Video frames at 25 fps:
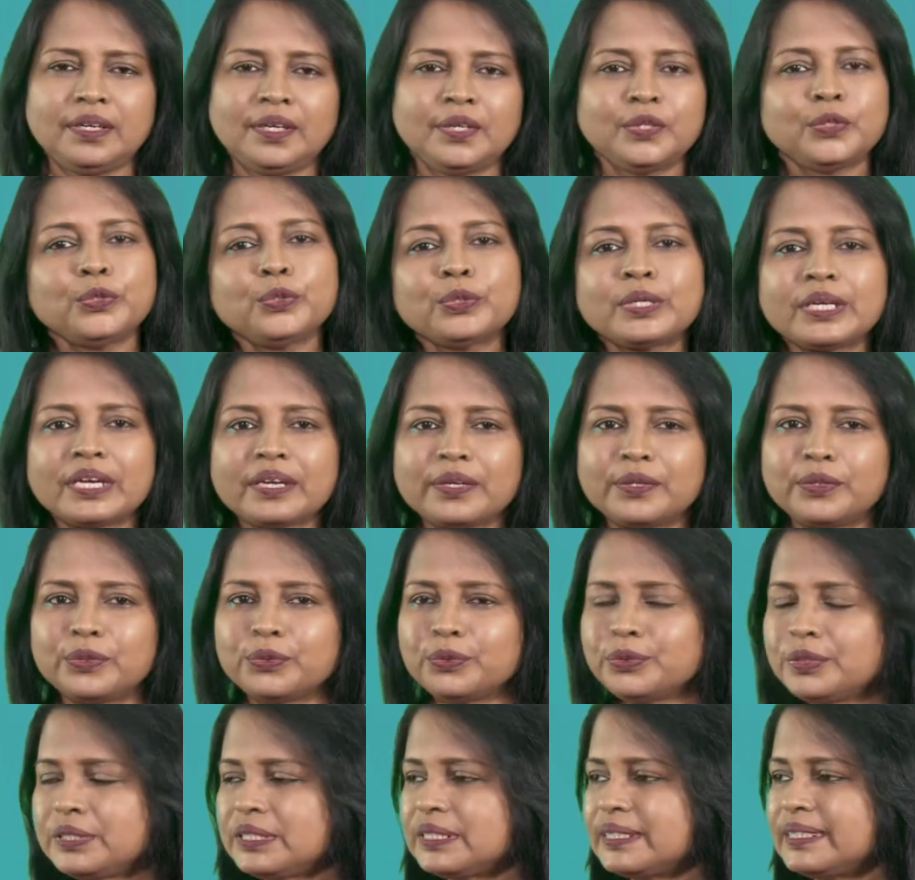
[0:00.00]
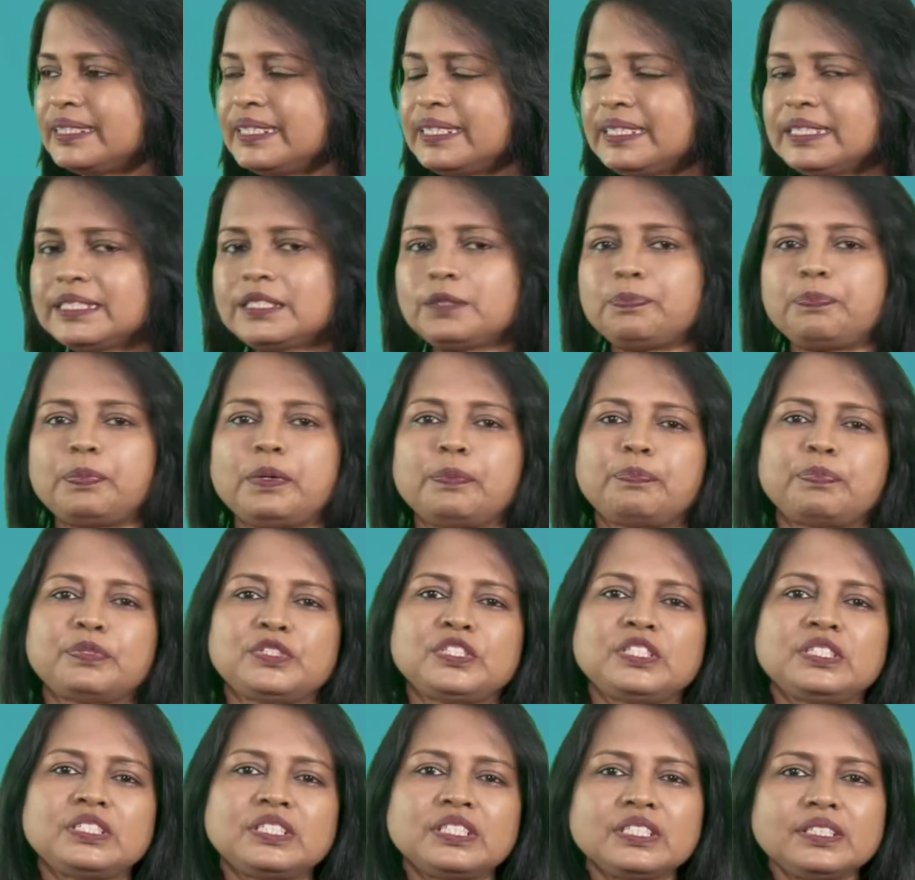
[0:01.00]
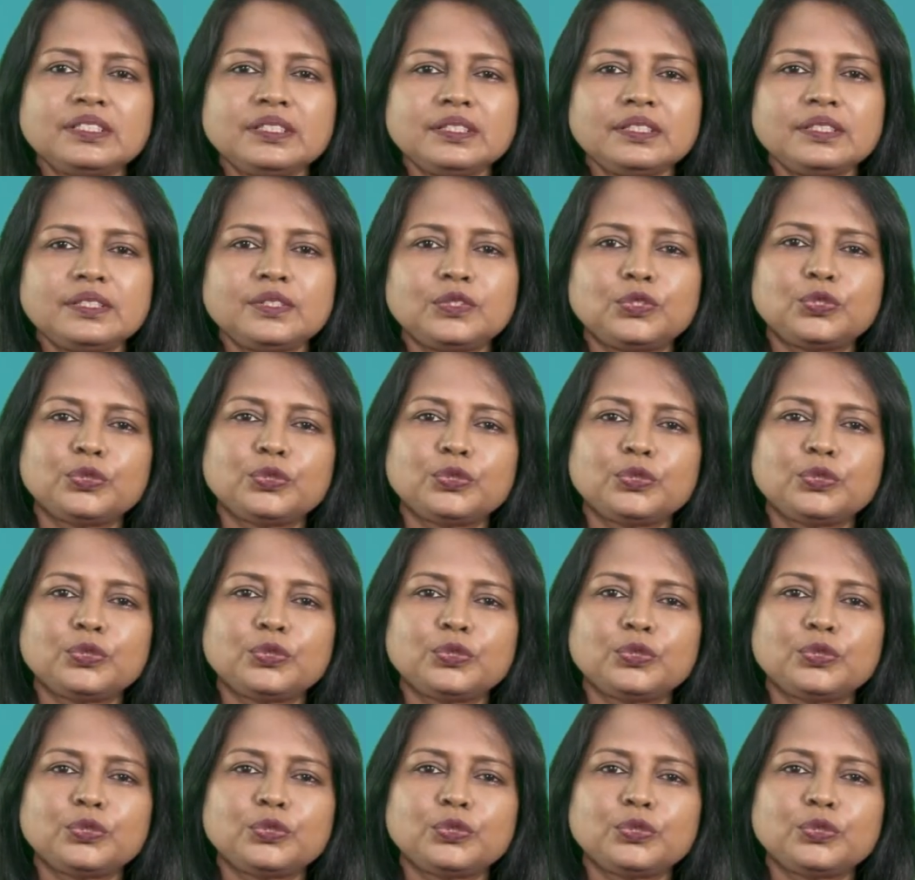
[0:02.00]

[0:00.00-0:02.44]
You can use these prepositions